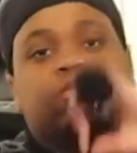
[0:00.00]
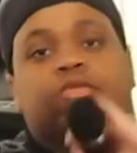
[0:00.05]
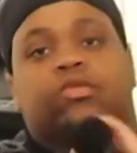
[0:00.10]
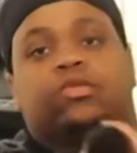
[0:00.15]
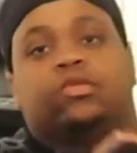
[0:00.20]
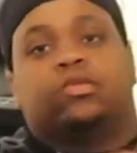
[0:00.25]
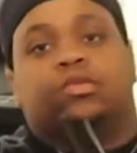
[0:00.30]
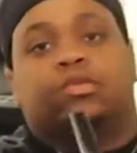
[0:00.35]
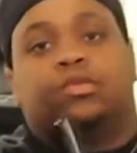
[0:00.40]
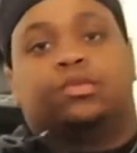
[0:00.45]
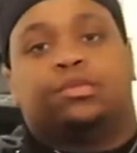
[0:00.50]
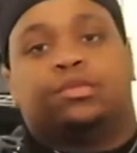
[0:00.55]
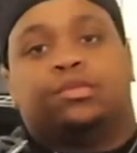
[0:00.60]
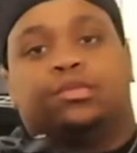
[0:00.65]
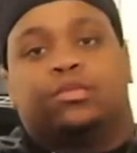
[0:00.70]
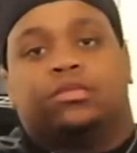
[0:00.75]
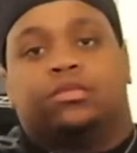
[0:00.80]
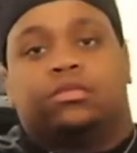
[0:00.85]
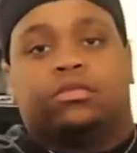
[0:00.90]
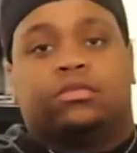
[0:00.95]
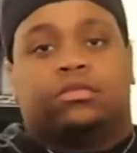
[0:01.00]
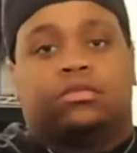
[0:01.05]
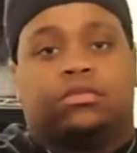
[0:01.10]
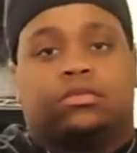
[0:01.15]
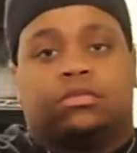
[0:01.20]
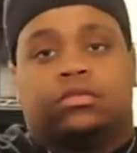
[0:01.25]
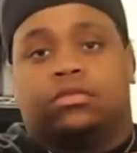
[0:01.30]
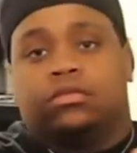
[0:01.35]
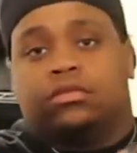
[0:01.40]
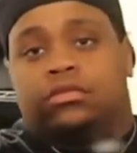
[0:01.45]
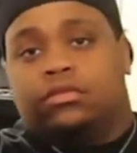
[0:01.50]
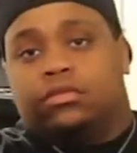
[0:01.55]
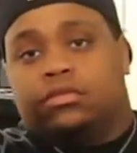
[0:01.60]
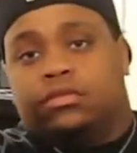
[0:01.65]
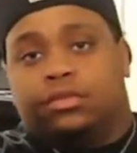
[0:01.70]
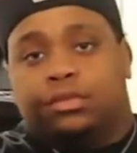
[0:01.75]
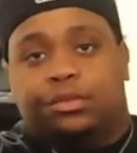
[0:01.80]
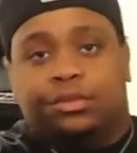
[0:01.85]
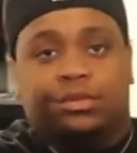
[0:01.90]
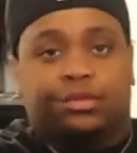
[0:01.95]

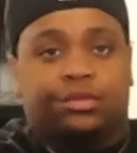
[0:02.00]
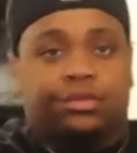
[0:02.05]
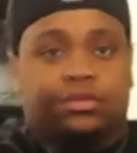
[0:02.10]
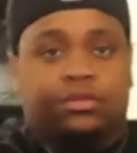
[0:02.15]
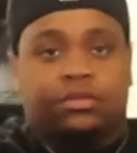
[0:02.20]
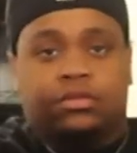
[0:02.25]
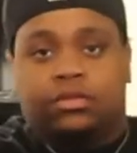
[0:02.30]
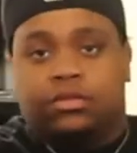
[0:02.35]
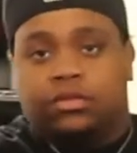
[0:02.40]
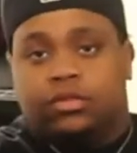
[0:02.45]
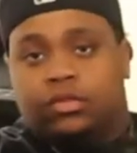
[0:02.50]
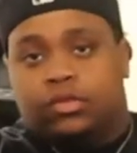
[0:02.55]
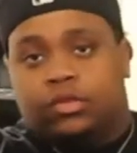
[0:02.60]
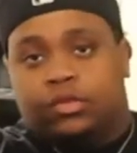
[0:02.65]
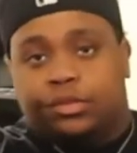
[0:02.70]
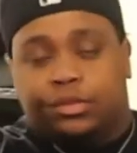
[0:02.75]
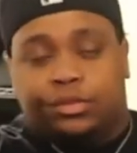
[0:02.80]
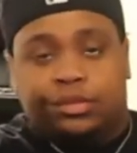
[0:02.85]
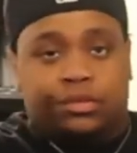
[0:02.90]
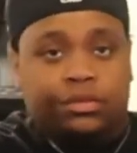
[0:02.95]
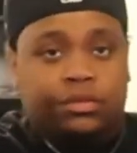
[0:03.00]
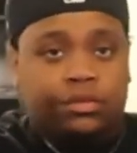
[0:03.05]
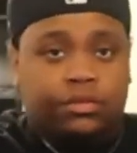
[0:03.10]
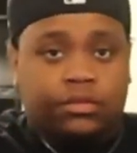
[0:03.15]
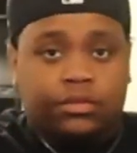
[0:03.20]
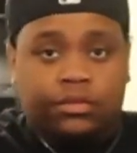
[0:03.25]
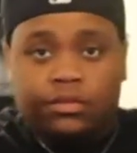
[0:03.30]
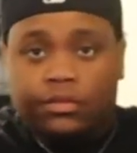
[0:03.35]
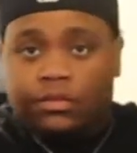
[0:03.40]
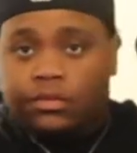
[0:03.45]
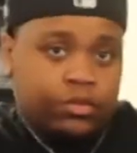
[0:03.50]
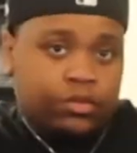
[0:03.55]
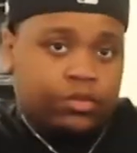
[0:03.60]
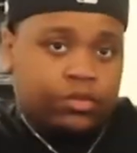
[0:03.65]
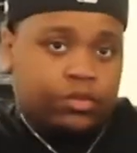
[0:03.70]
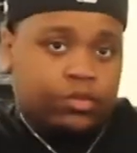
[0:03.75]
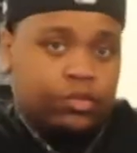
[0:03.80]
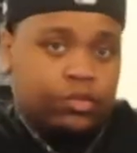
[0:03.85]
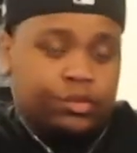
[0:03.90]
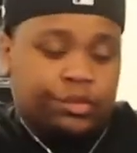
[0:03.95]

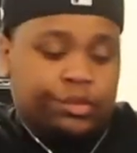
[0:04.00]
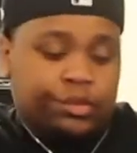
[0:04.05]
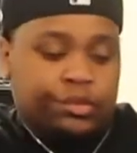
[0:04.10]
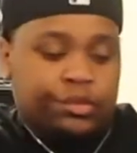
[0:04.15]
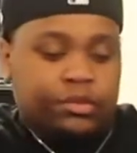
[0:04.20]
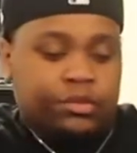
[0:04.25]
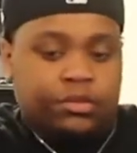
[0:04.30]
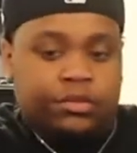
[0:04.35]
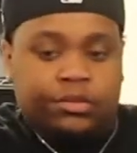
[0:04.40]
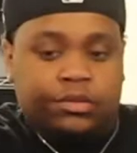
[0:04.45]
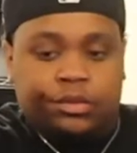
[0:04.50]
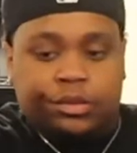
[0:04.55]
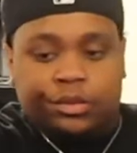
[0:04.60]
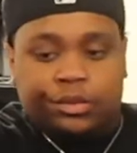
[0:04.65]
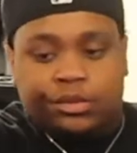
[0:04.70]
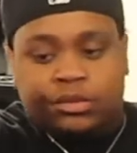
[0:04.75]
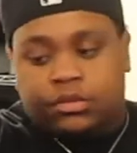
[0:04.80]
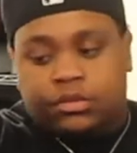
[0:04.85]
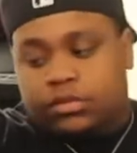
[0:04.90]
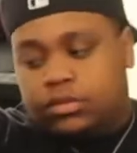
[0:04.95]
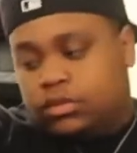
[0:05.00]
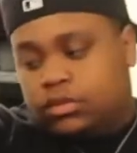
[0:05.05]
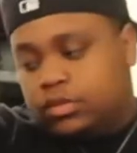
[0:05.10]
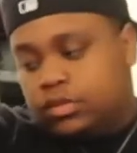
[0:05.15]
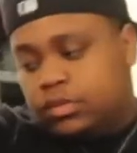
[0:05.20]
(not speaking)